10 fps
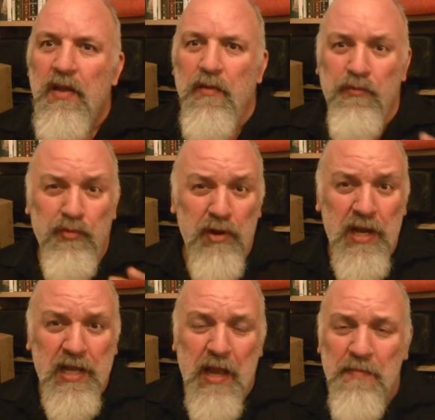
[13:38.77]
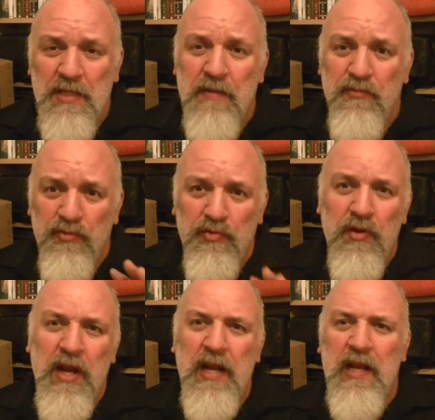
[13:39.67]
and really comes in
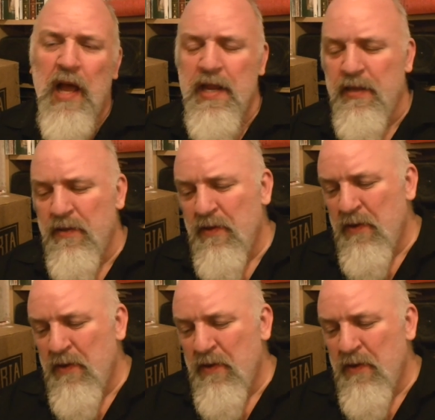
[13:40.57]
really late